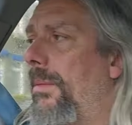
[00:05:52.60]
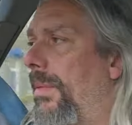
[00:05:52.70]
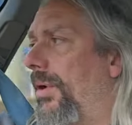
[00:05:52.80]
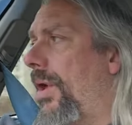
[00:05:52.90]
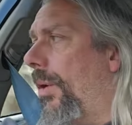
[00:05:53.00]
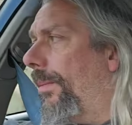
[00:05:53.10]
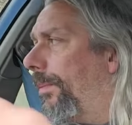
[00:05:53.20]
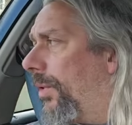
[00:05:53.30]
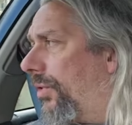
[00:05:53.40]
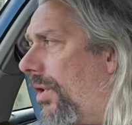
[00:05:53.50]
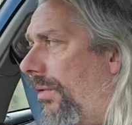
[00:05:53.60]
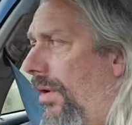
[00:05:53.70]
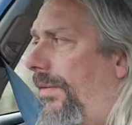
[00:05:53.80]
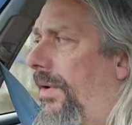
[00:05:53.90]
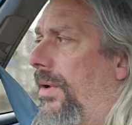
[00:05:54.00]
But no, sure
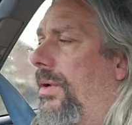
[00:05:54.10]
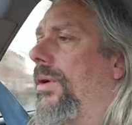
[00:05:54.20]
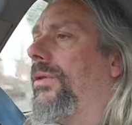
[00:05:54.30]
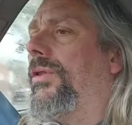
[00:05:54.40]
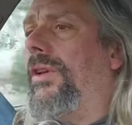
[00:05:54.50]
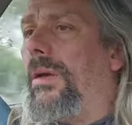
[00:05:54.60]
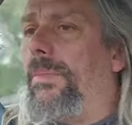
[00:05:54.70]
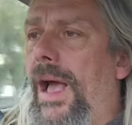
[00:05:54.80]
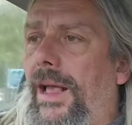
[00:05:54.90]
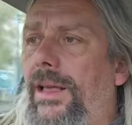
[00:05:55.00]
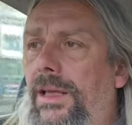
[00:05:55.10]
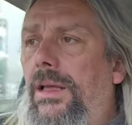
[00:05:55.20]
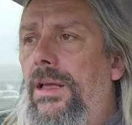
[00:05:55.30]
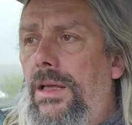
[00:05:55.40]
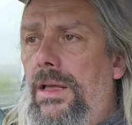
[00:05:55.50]
enough, took it back.
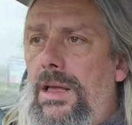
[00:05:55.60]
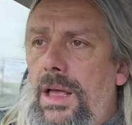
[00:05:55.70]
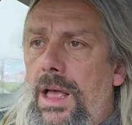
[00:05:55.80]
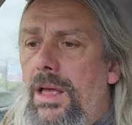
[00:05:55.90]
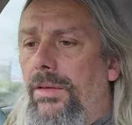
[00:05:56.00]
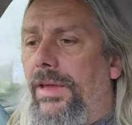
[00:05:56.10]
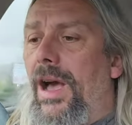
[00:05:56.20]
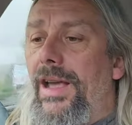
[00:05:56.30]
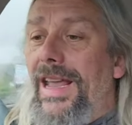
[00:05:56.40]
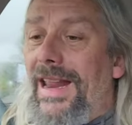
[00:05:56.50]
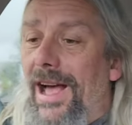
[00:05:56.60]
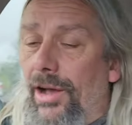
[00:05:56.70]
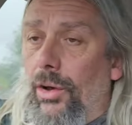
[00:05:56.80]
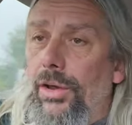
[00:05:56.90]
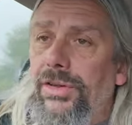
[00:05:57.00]
The guy in
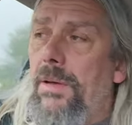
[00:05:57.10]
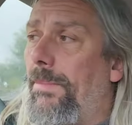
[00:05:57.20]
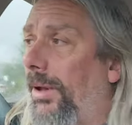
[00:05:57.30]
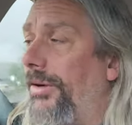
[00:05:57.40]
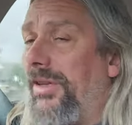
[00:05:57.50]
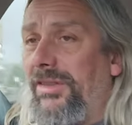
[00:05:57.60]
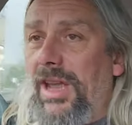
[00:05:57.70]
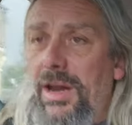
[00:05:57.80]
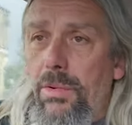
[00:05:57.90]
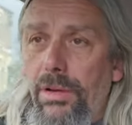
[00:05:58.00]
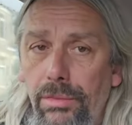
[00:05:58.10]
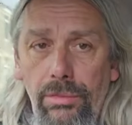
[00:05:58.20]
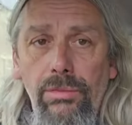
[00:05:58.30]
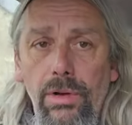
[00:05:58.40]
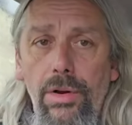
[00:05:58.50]
Argos plugged it in and went,
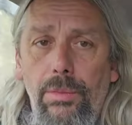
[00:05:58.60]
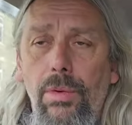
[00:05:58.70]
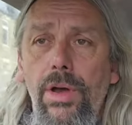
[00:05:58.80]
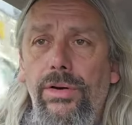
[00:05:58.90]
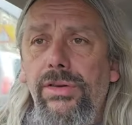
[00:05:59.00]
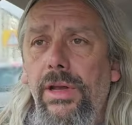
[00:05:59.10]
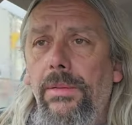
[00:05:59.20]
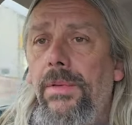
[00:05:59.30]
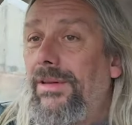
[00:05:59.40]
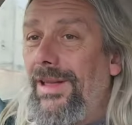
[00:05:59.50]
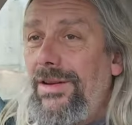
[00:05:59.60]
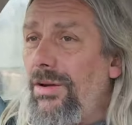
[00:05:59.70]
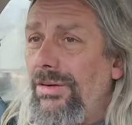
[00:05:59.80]
oh, it doesn't work, does it? No, it